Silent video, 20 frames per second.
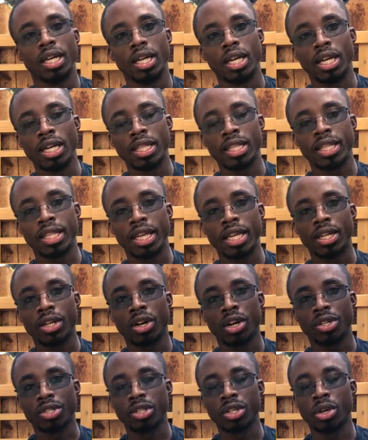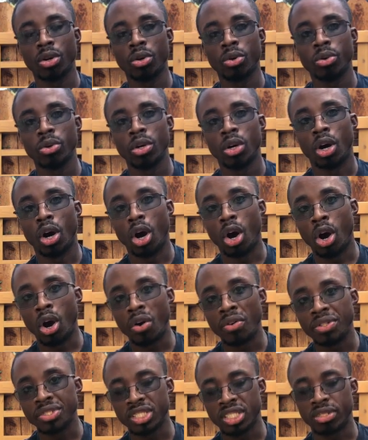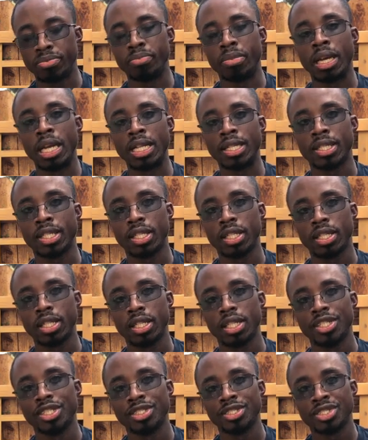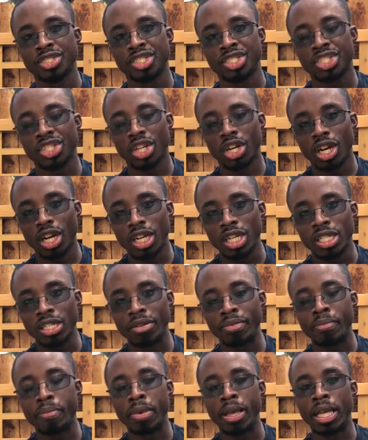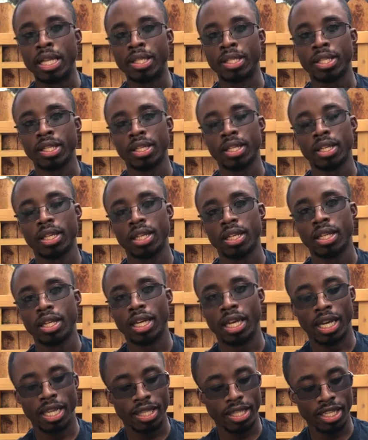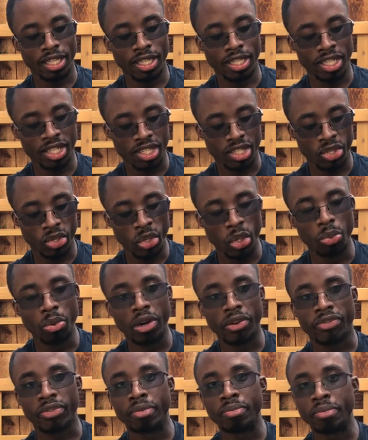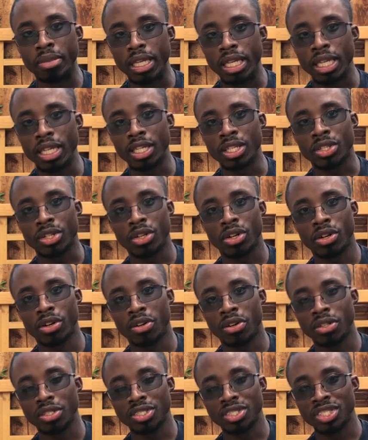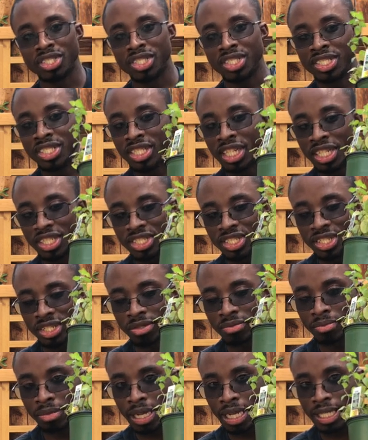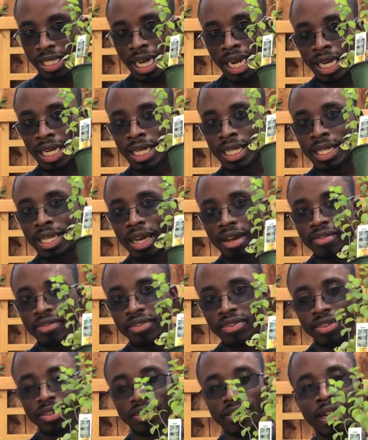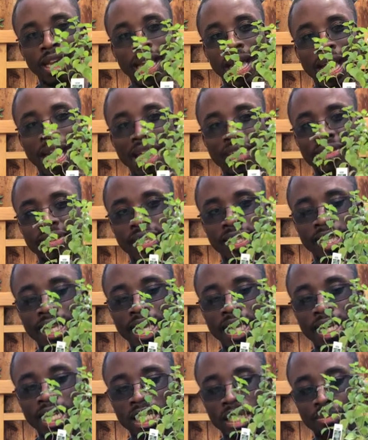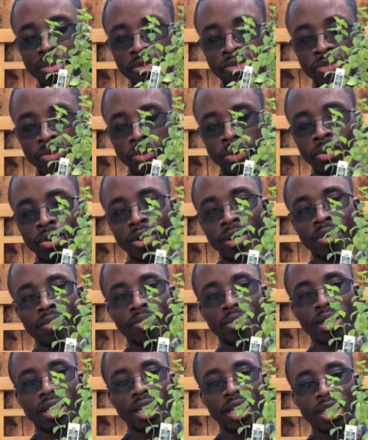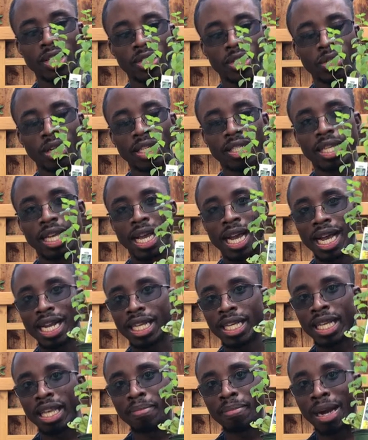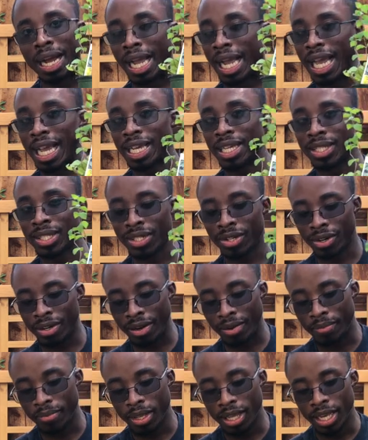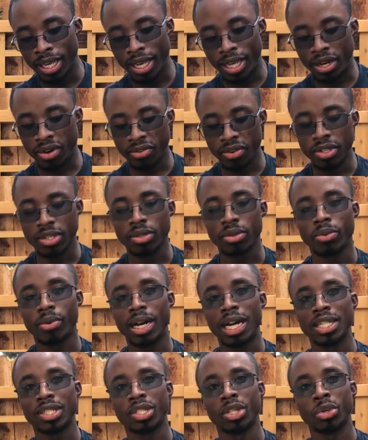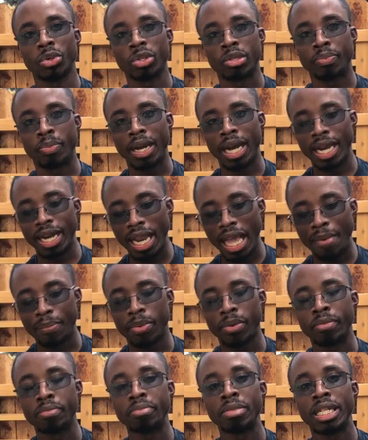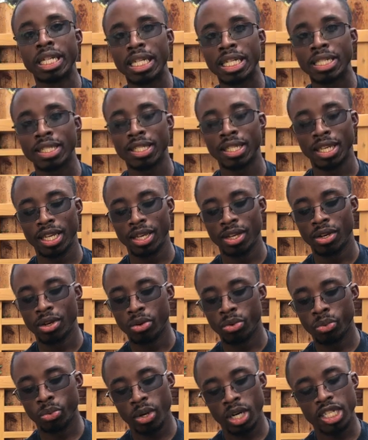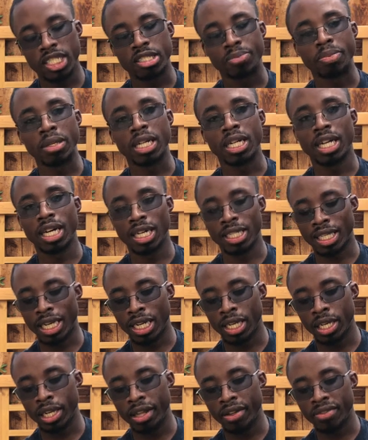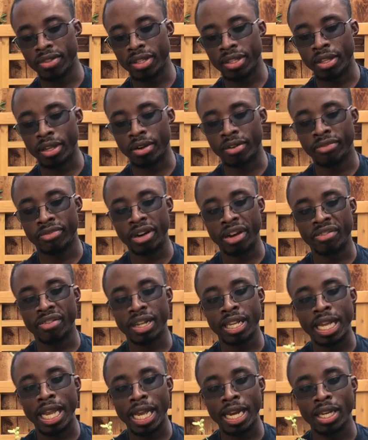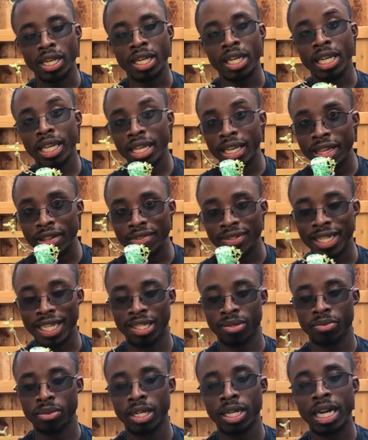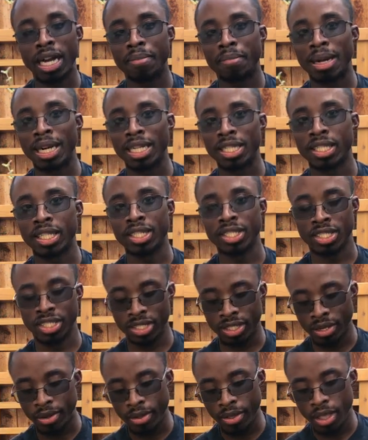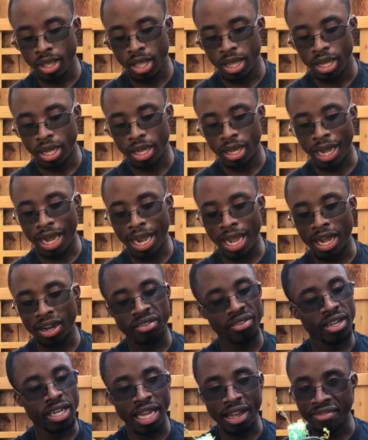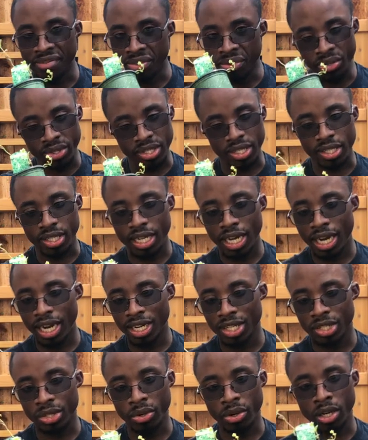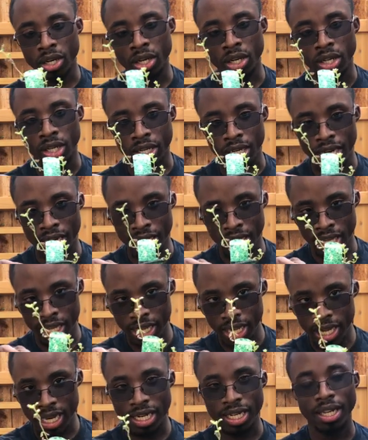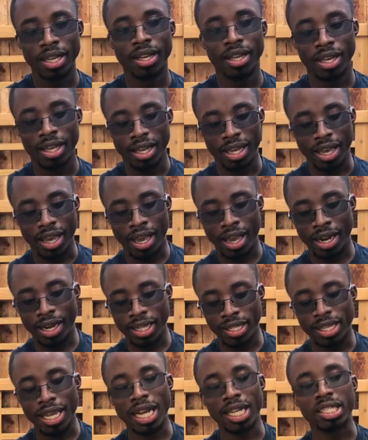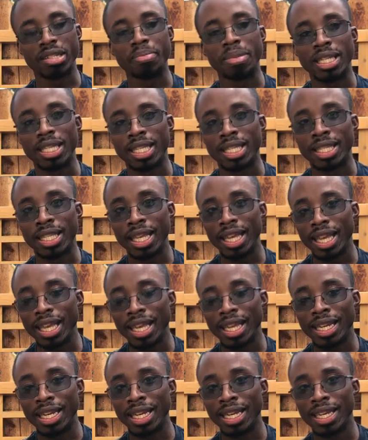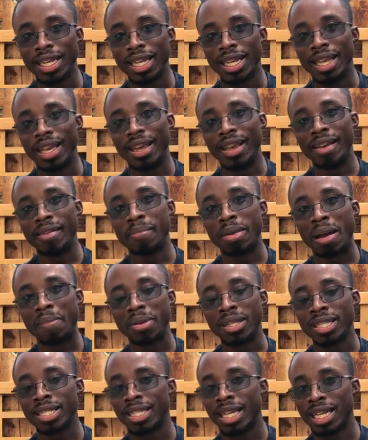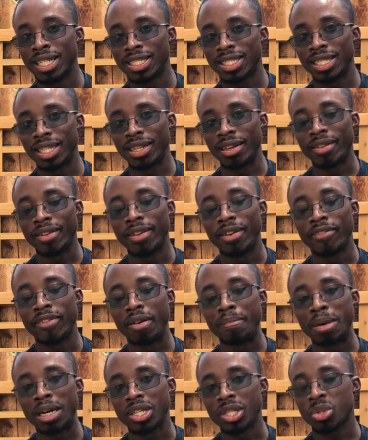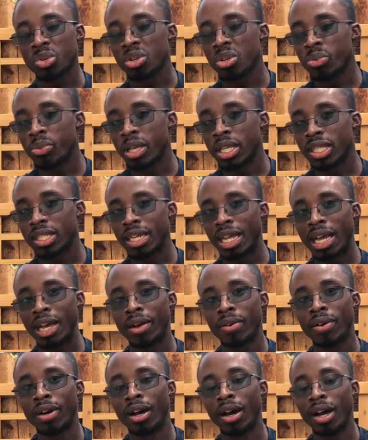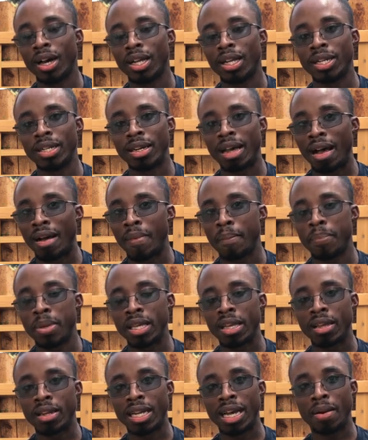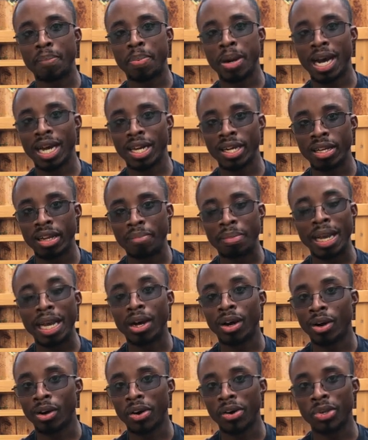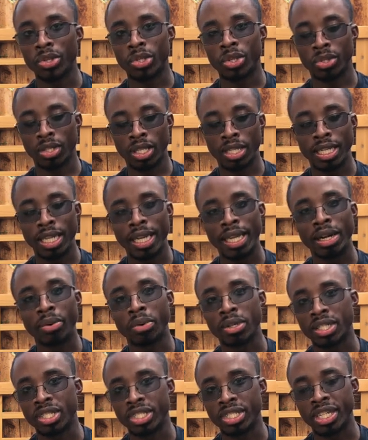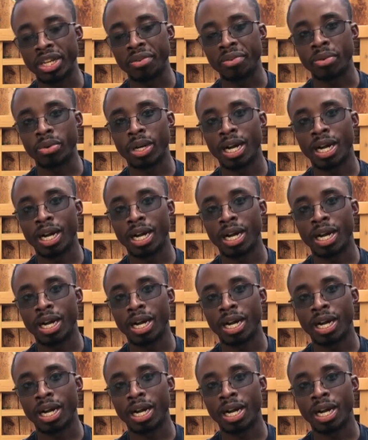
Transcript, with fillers: and then also orange mint, chocolate mint, and then this new one for me is called ginger mint. I never have seen this before, and so I said I had to get my hands on it. And the reason why I chose pineapple mint was because I love their variegated leaves. That's what got my attention. I already have used this guy, so it looked kind of hit and this actually been sitting in my possession for about three weeks now not being not potted up at all so today i want to share with you